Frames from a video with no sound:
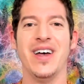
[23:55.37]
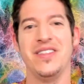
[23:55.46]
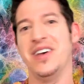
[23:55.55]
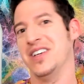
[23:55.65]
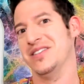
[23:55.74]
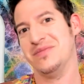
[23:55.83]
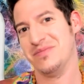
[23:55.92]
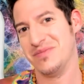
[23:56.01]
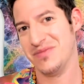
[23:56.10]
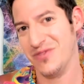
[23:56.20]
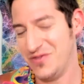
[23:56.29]
then
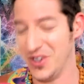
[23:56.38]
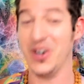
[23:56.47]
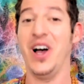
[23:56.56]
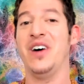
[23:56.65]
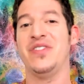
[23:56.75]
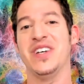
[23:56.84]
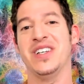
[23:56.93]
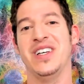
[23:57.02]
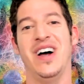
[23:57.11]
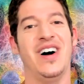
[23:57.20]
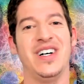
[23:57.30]
very
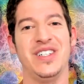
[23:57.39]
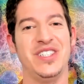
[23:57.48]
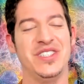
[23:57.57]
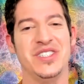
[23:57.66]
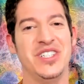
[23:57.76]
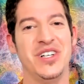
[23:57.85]
often I'll,